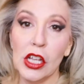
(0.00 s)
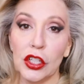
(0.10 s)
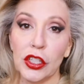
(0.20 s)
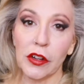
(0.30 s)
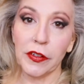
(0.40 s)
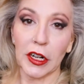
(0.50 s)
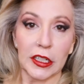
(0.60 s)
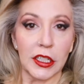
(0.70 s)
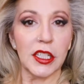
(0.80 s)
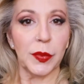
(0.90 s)
So far,
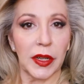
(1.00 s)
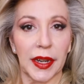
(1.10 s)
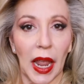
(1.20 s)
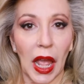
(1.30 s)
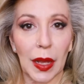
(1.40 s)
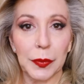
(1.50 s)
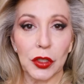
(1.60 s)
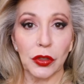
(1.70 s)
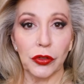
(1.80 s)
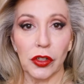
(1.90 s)
she's been an
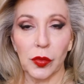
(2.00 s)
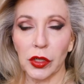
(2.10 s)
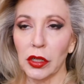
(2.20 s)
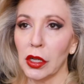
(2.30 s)
absolute trooper,